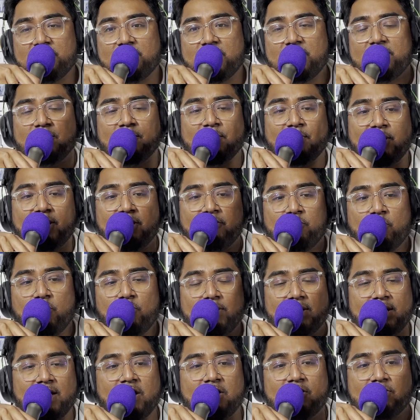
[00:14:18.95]
Maybe play
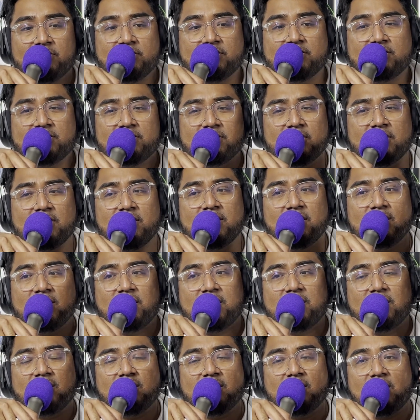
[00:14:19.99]
Roland Garros
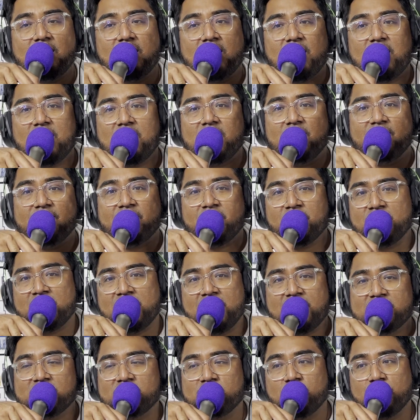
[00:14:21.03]
for the
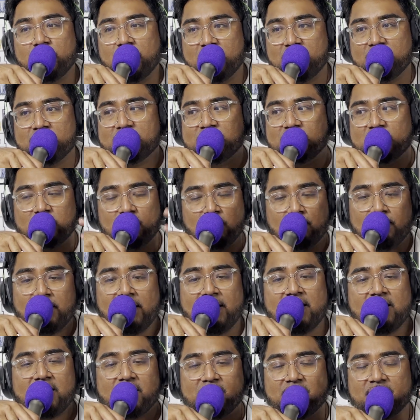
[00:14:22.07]
next 2 years and don't
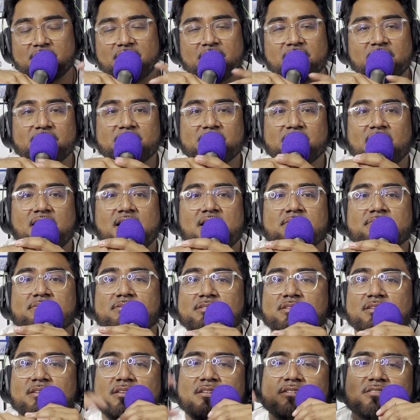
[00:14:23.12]
play any of the other
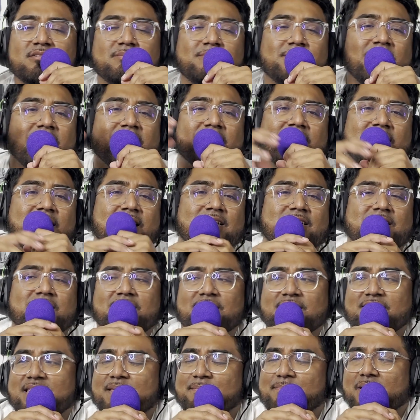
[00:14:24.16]
slams. Something like that.
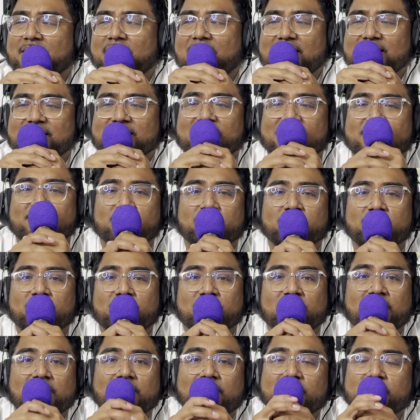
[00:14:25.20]
Keep a light schedule.
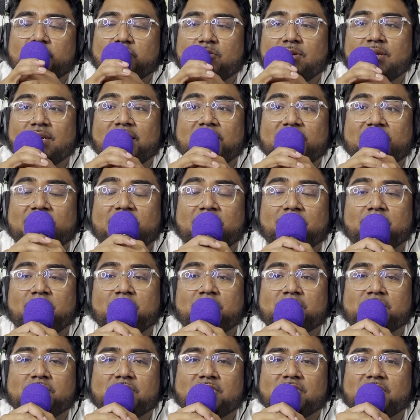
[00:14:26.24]
Do a Nick
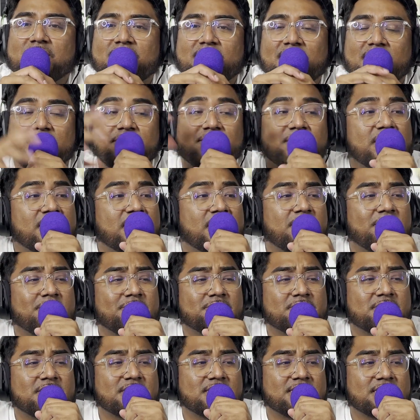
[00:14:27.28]
Kyrgios. If Nick
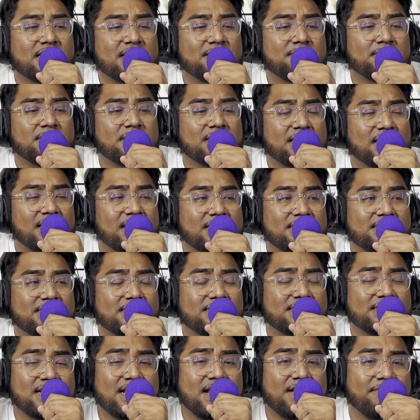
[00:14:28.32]
Kyrgios could skip the clay
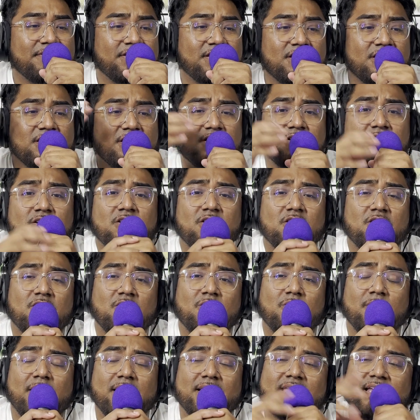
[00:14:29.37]
season every year,
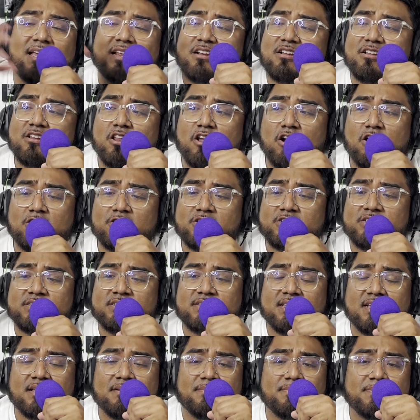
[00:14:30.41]
why can't Nadal just
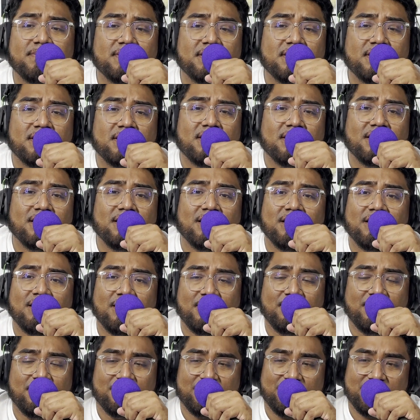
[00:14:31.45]
skip,
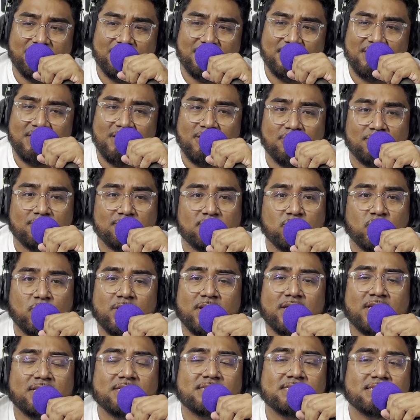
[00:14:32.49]
you know,
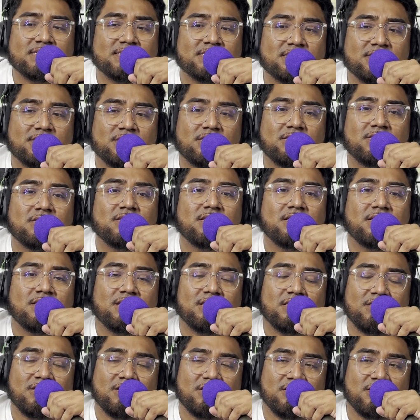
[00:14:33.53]

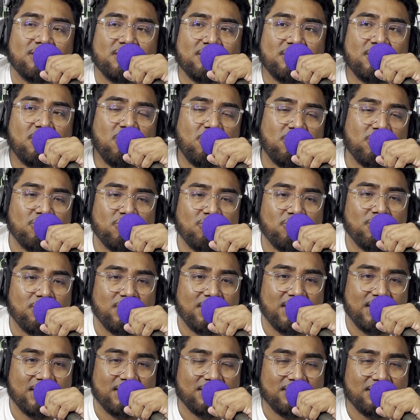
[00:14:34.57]
the hard
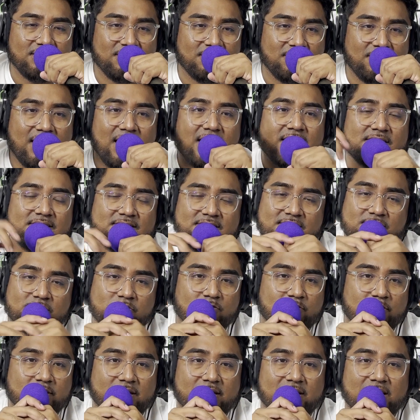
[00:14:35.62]
court and the grass
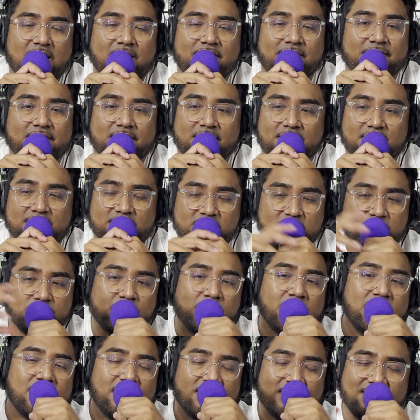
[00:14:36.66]
swing every year and just
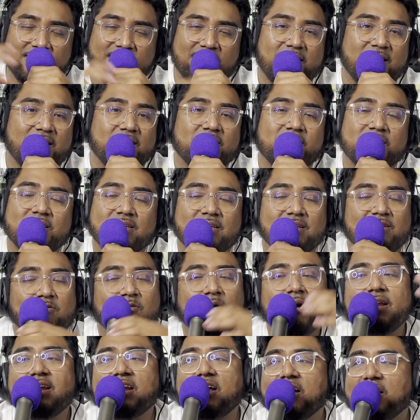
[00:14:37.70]
play the clay?
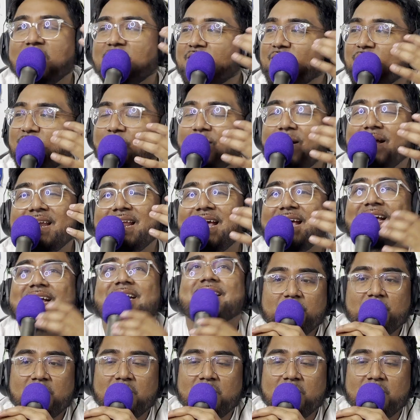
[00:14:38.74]
Why not? Why not?